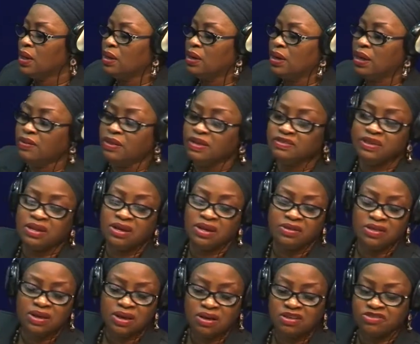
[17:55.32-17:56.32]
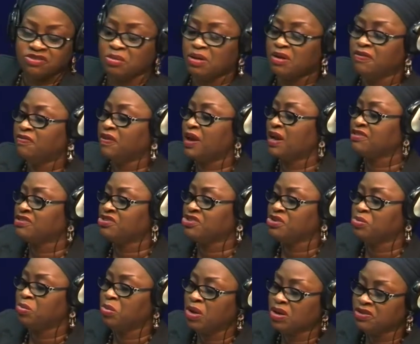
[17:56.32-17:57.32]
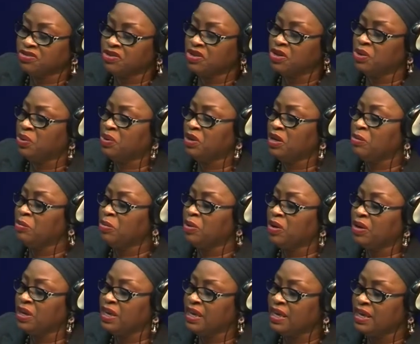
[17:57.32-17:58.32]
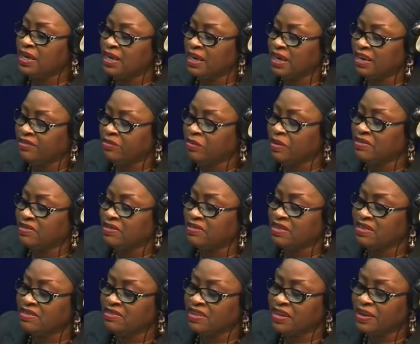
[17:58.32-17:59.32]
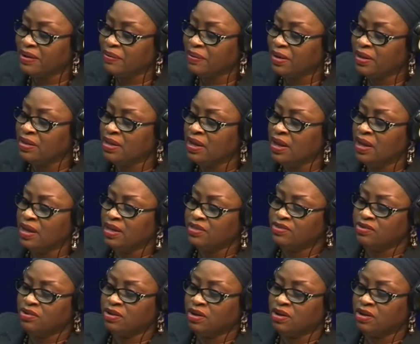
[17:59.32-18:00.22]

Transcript: Now, there's another customer fact you must know. Employee engagement is integral to